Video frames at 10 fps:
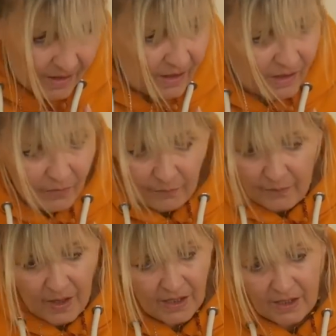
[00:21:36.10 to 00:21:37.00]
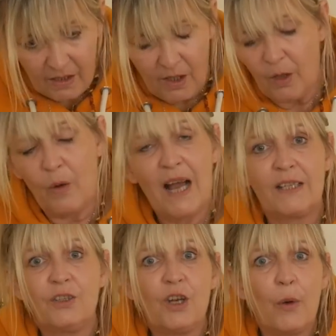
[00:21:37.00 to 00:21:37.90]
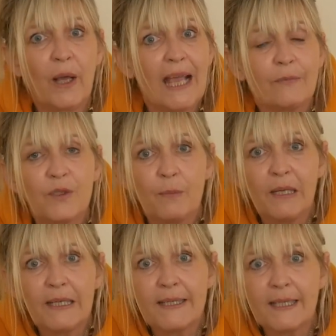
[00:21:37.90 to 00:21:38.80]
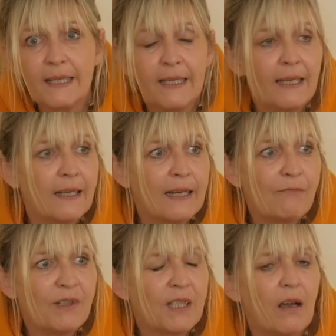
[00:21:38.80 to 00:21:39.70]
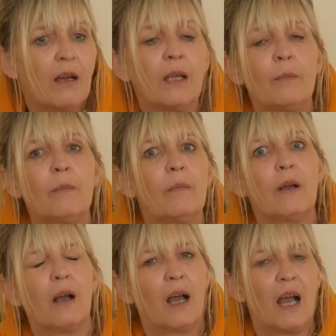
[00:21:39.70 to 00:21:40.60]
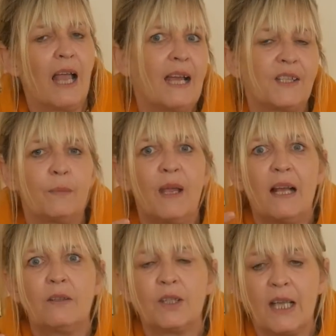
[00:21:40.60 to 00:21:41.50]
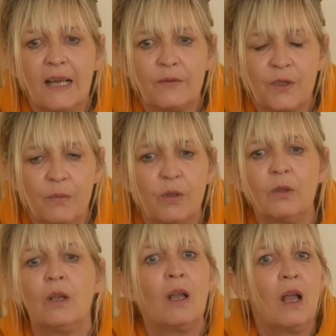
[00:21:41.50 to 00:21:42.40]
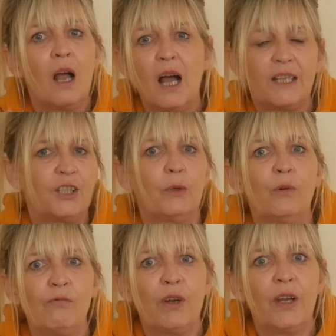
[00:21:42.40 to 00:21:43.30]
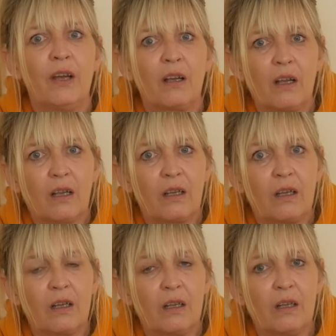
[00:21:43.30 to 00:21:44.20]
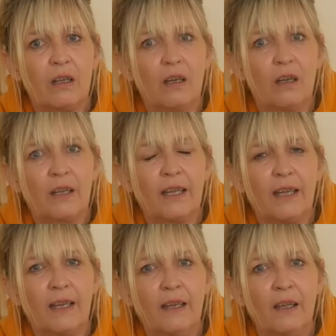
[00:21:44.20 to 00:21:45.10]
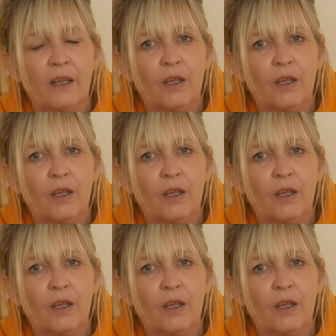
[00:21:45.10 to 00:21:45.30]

Um, you know, I had no accountability, and every time I had to be held accountable, I'd do a runner. Okay?